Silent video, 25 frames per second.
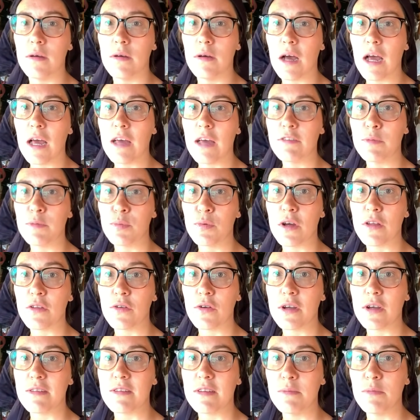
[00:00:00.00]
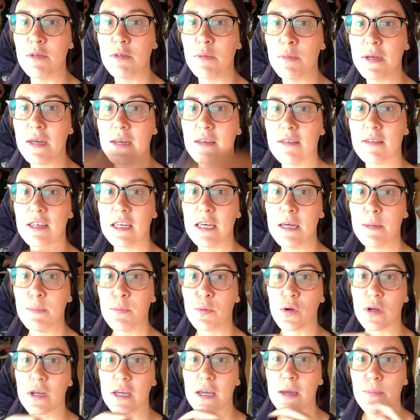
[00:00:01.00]
I have a brother that seemed to be his
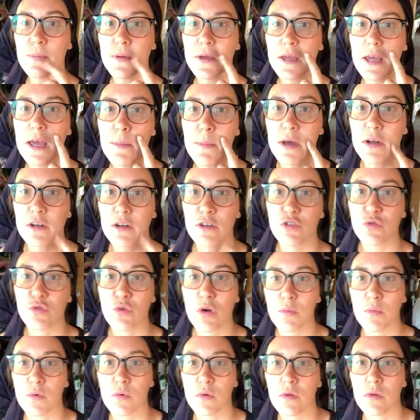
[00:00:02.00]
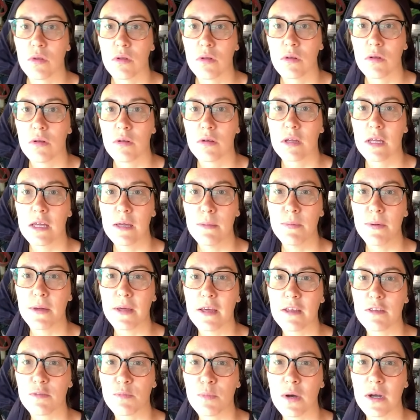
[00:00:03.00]
keeper, keeping him out of trouble, keeping
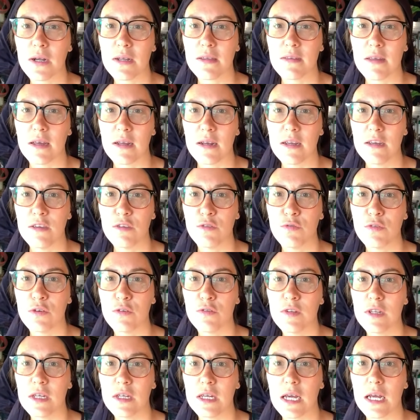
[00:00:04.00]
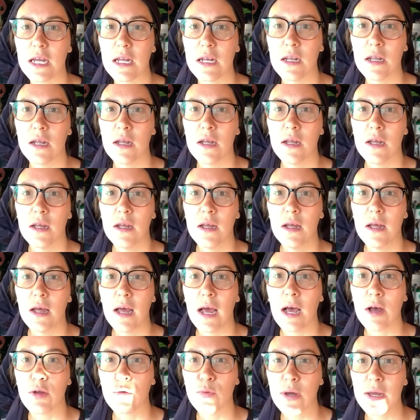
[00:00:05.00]
his mindset. He's 58.
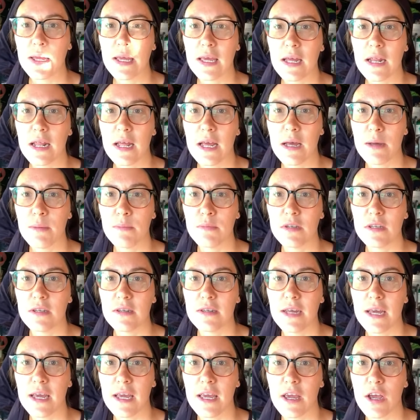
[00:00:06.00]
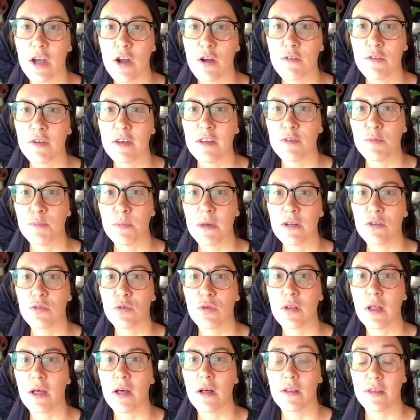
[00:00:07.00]
How do I get him to take care of his
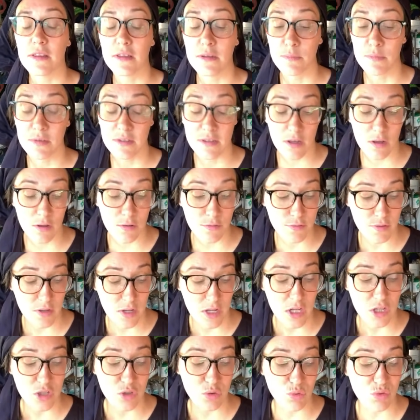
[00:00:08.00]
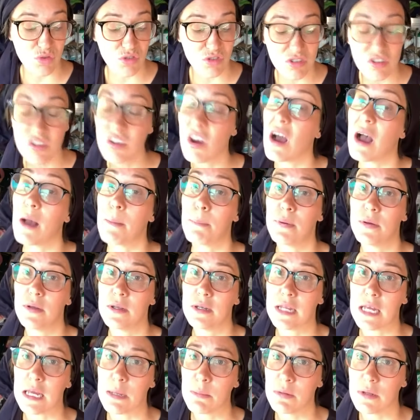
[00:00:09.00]
mental health himself? You stop
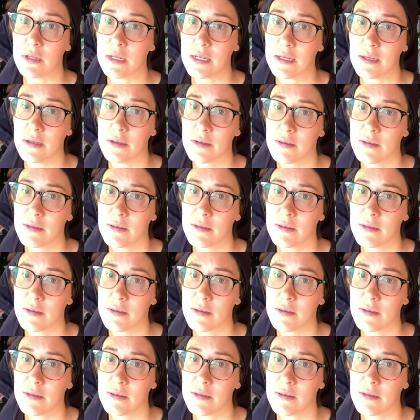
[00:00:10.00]
enabling.